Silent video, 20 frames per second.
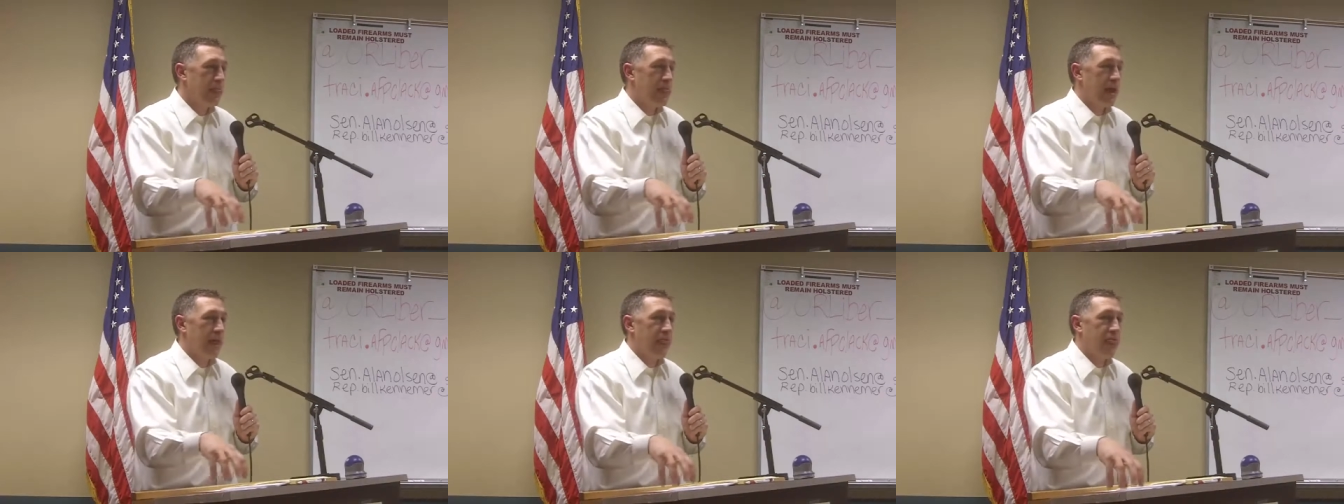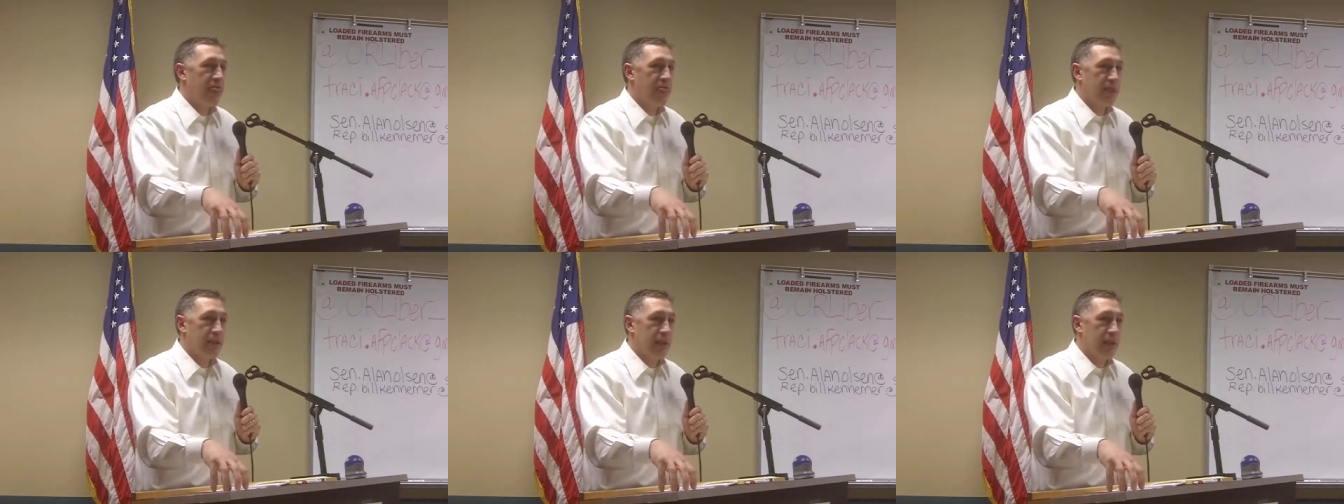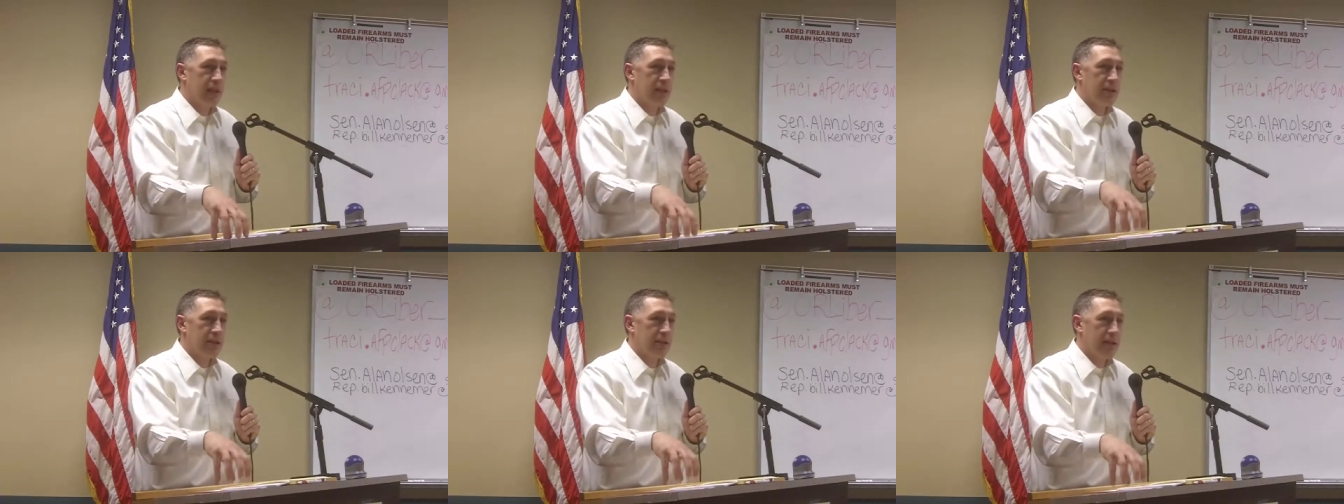that
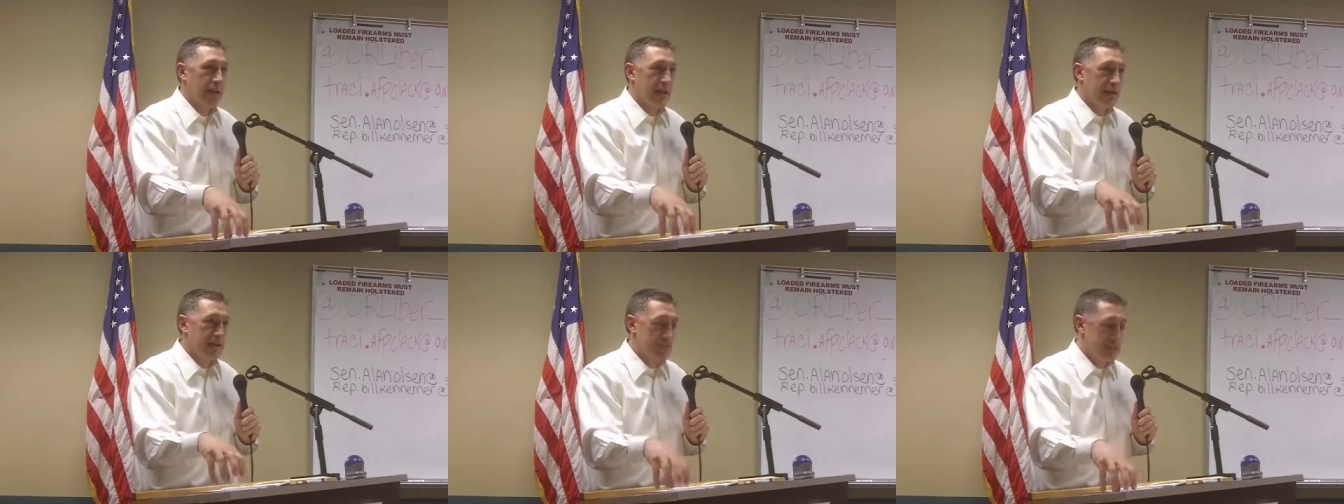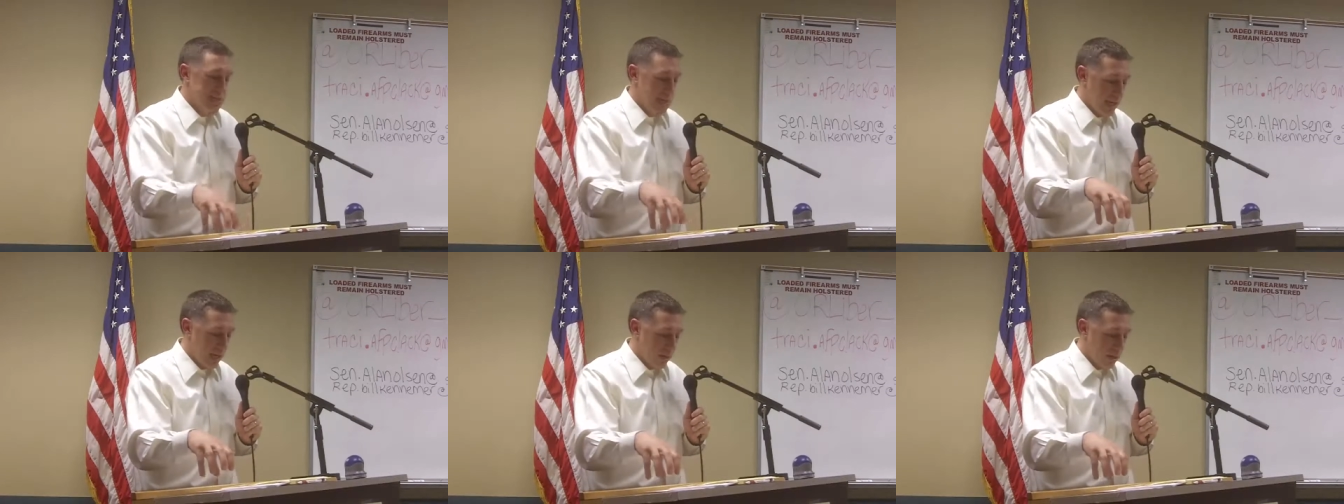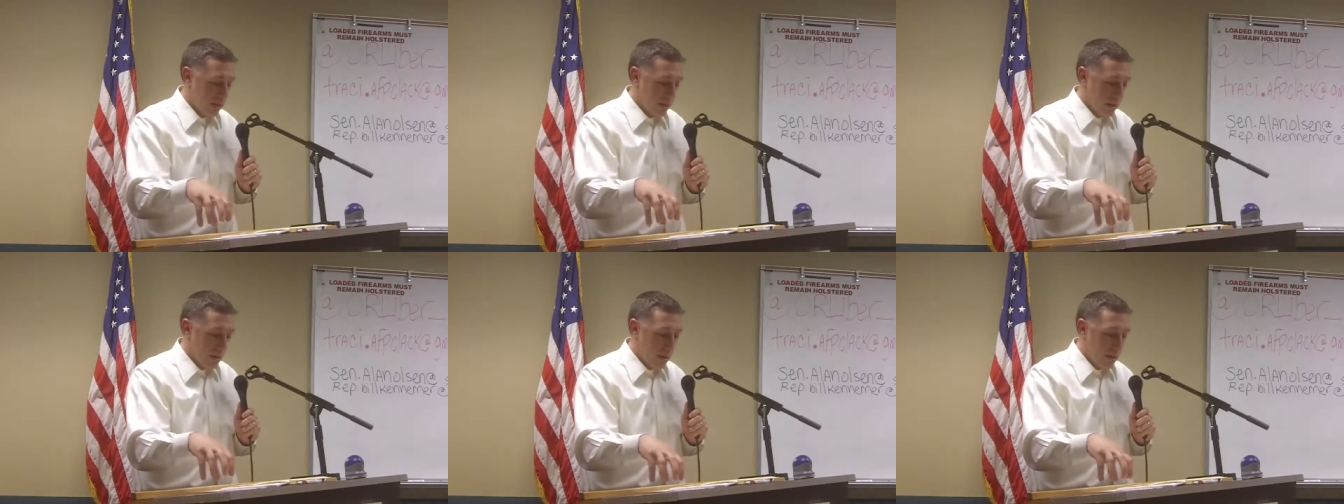think like a
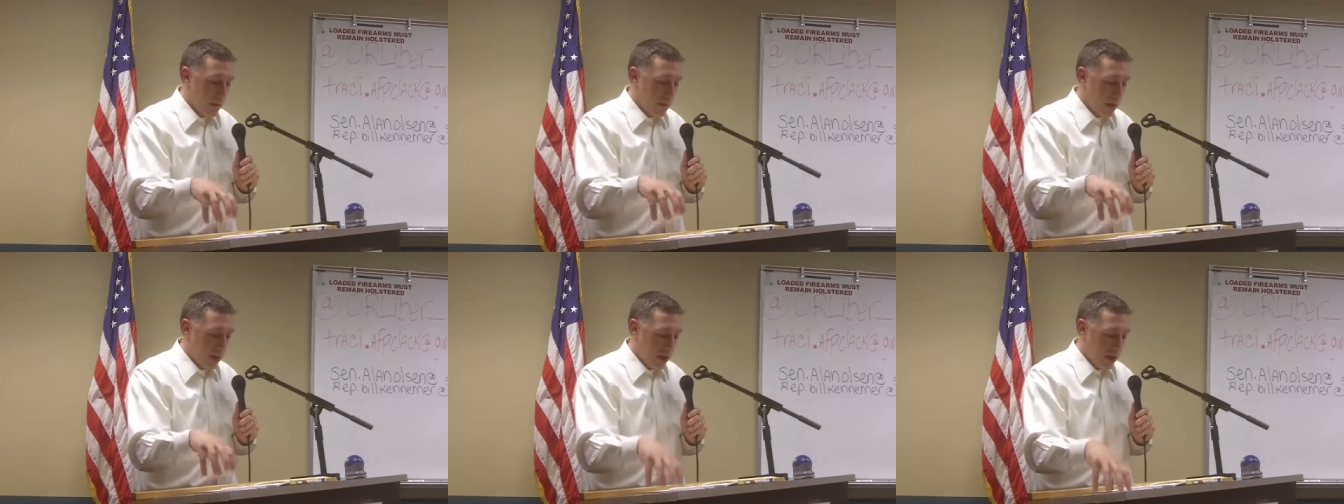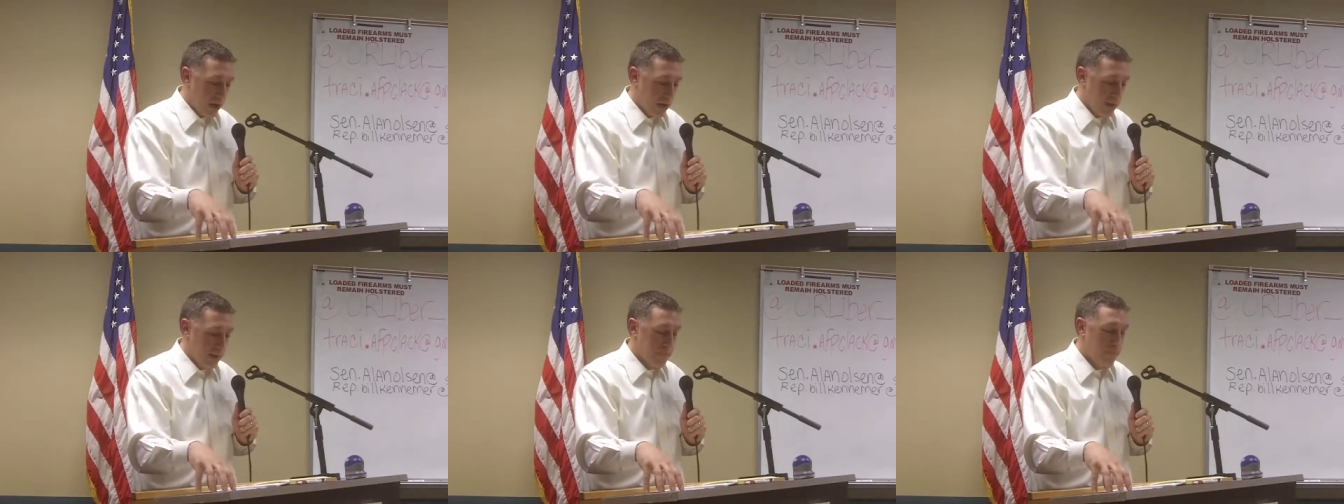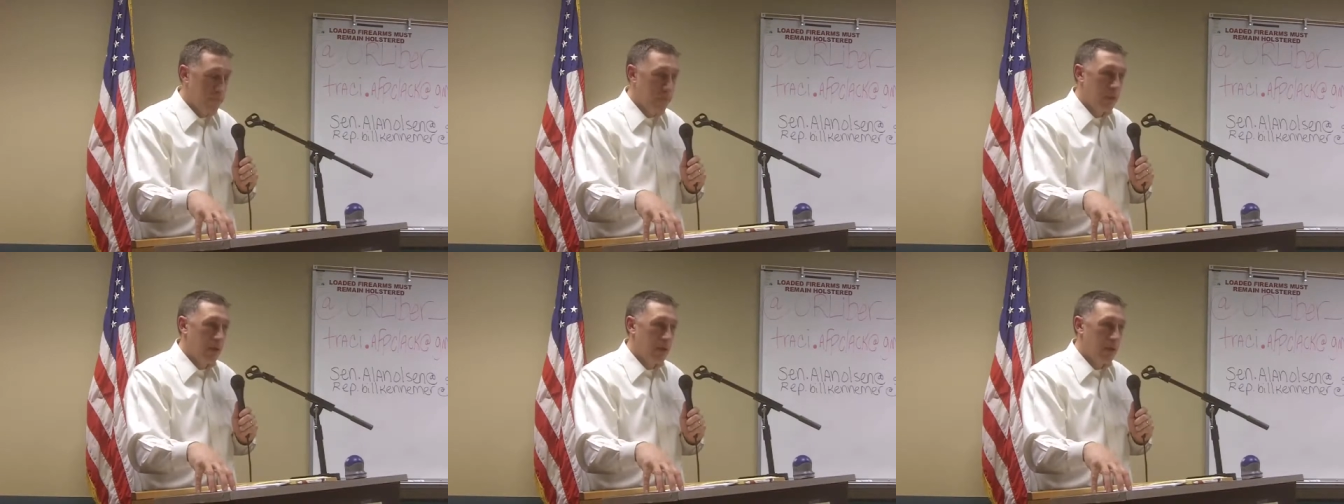state party.